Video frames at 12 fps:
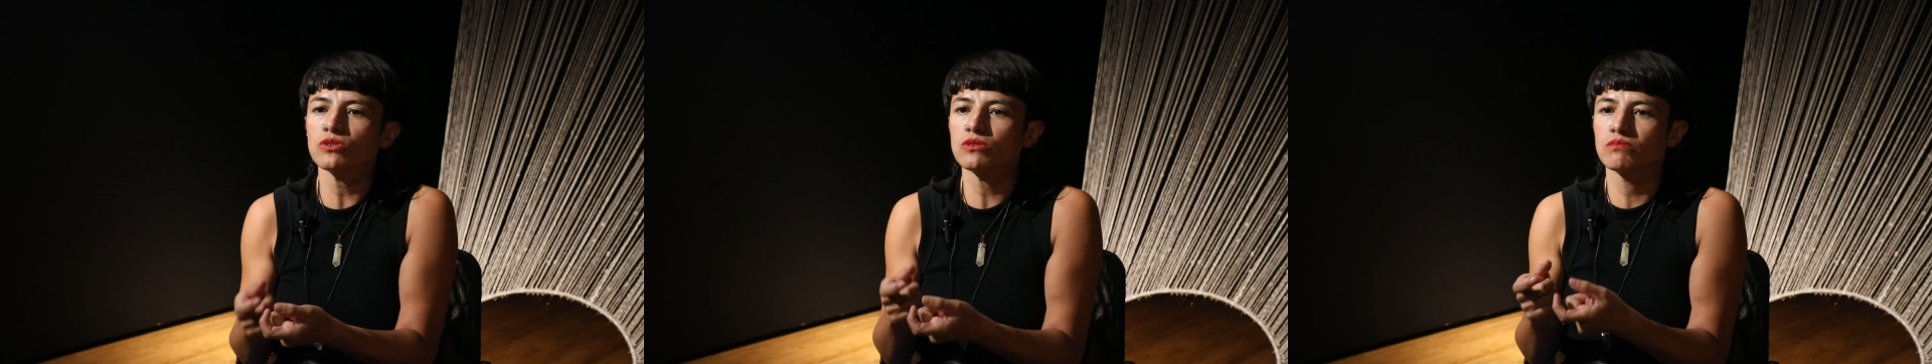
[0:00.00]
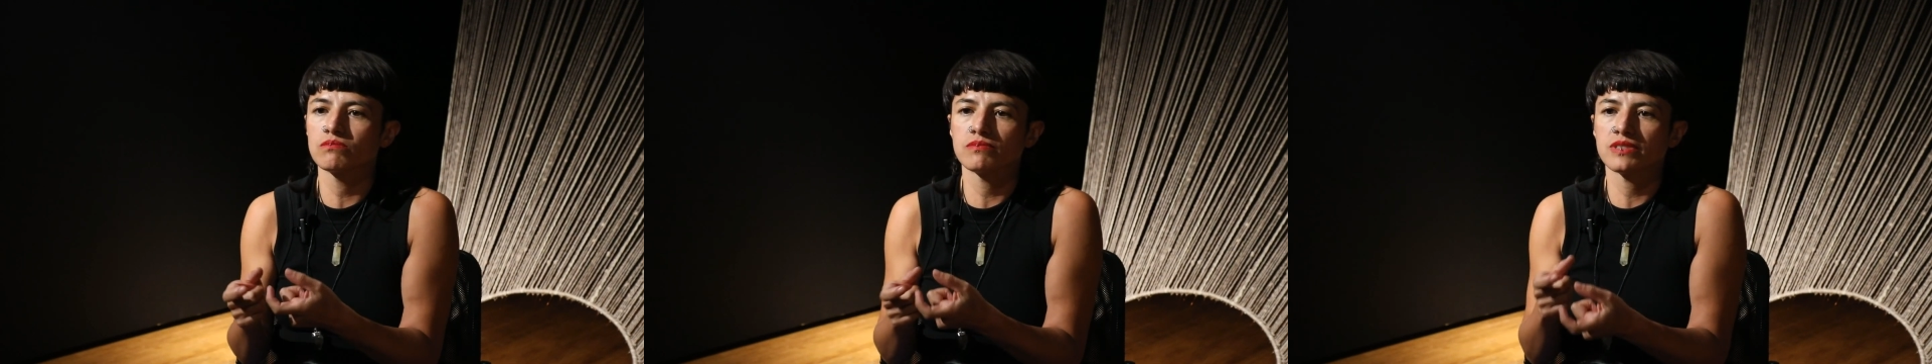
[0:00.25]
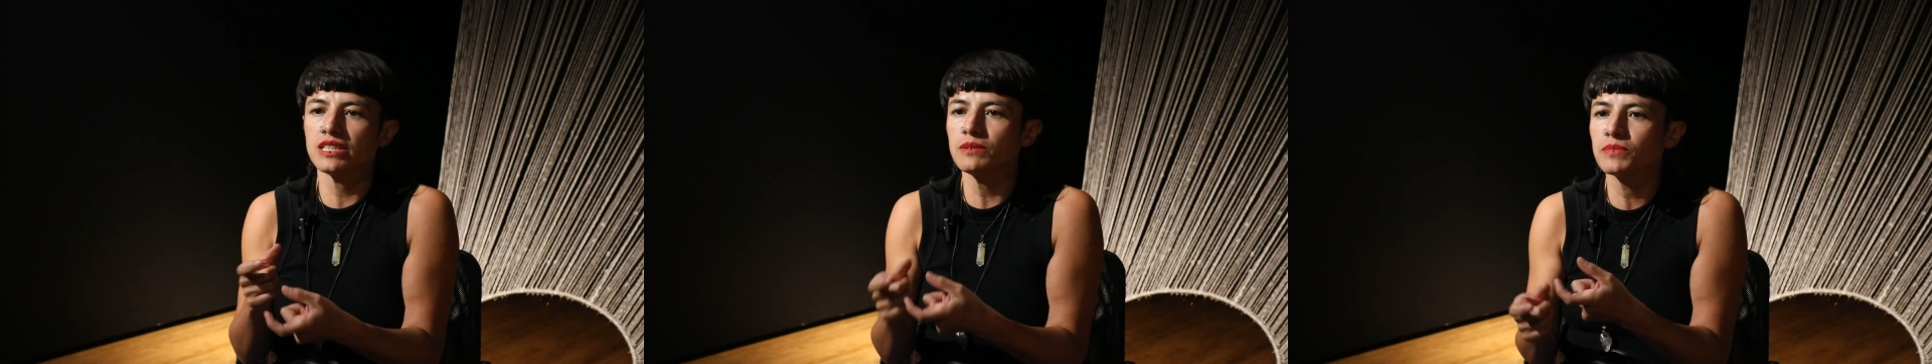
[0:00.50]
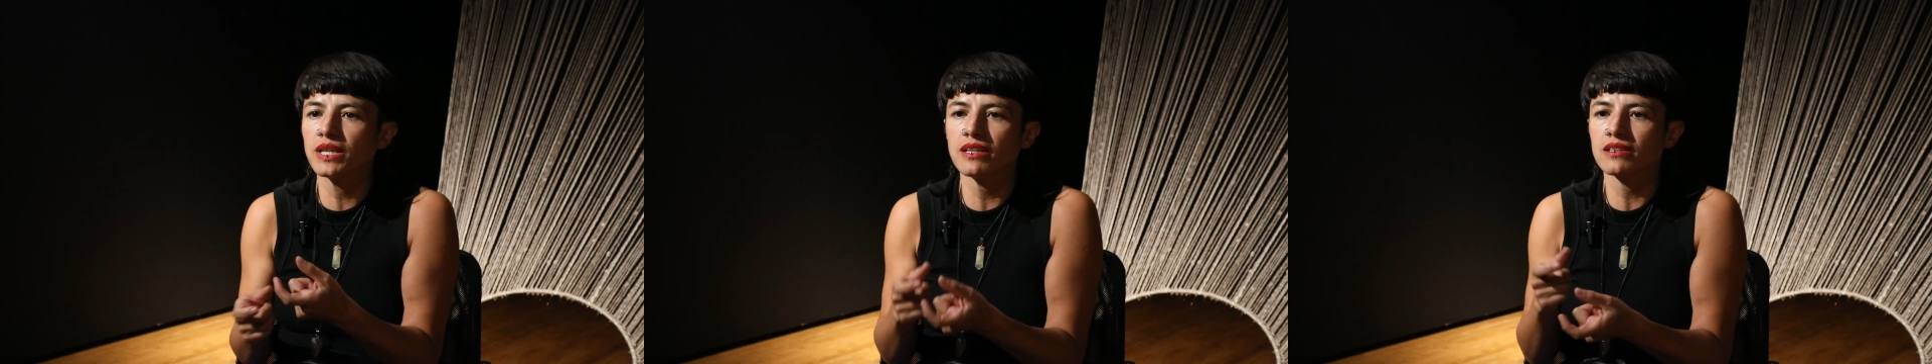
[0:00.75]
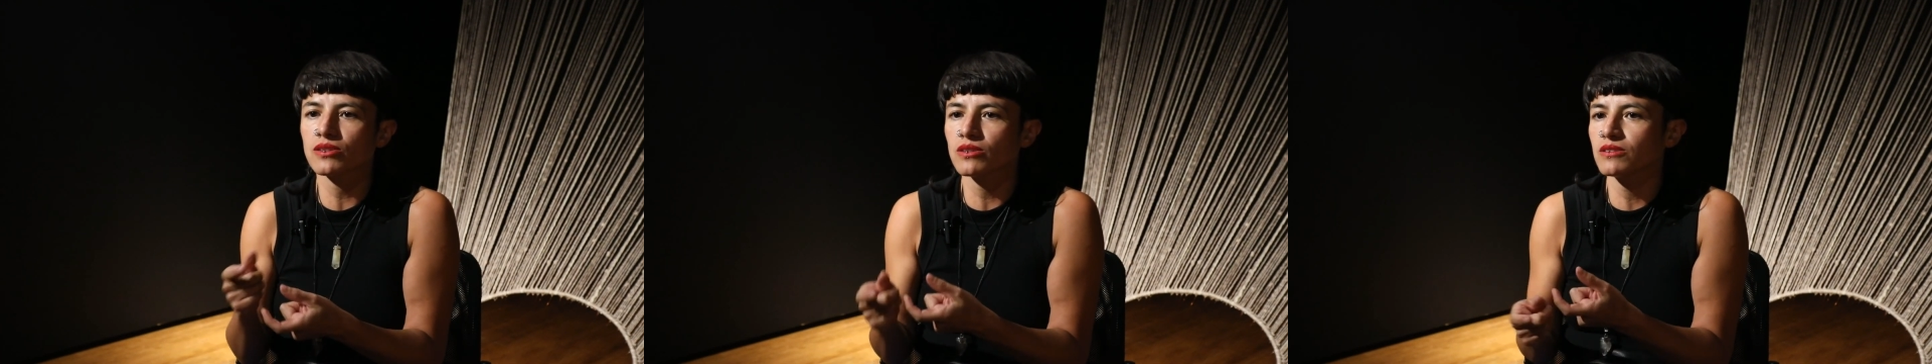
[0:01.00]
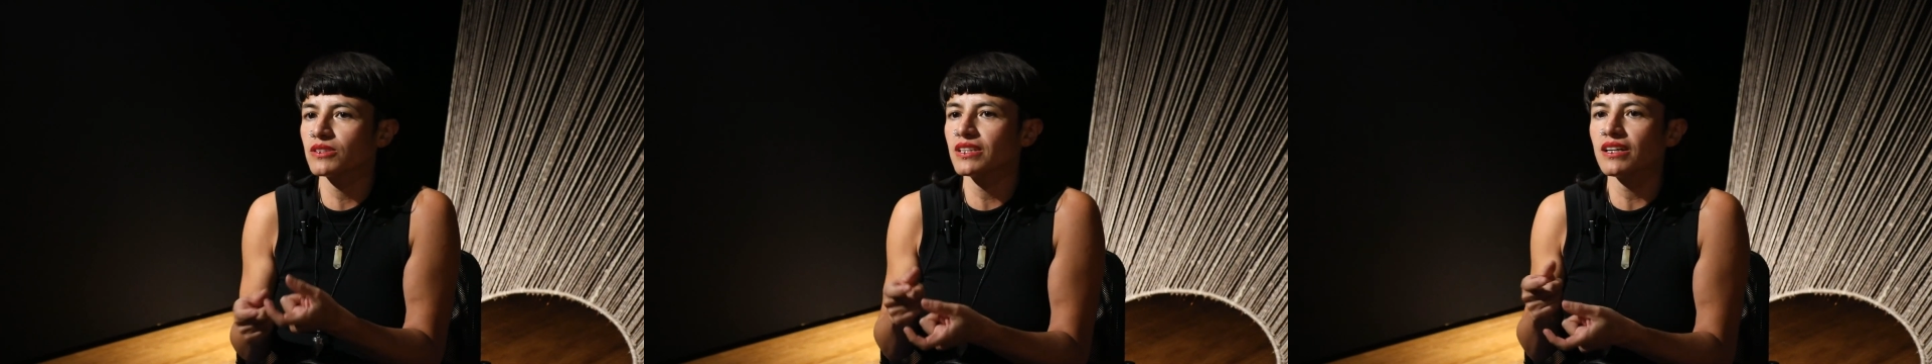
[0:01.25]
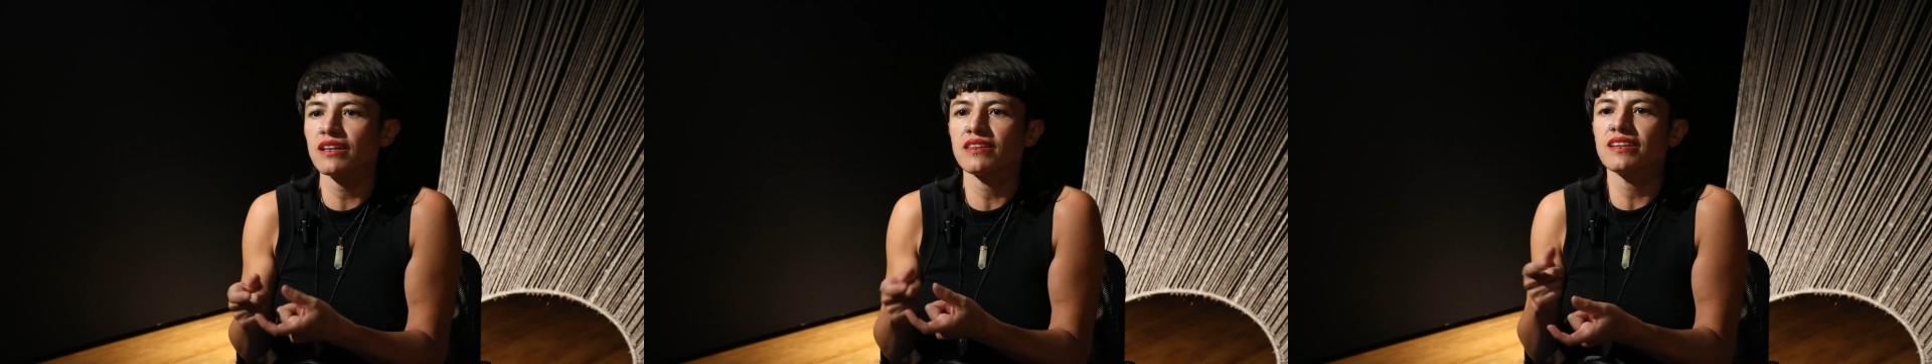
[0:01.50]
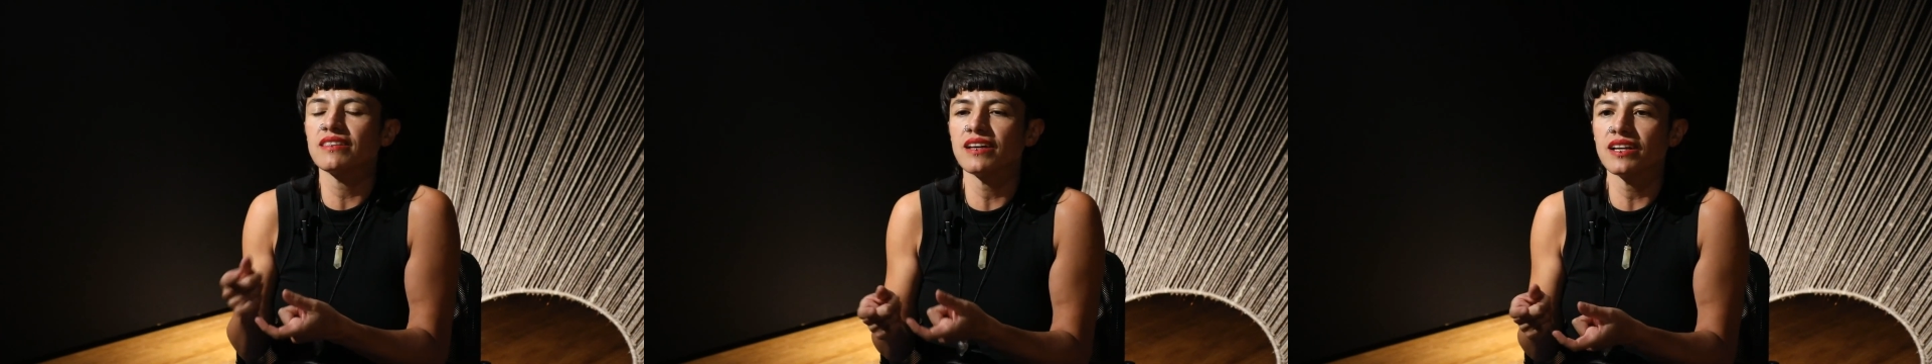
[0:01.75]
during this research, I work with
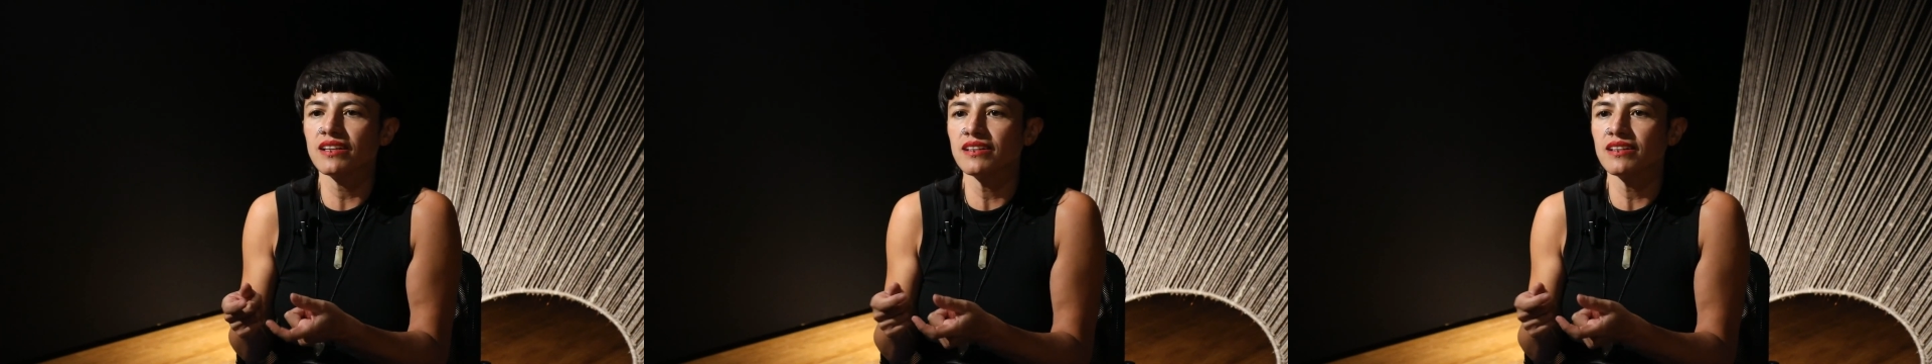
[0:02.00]
a lot of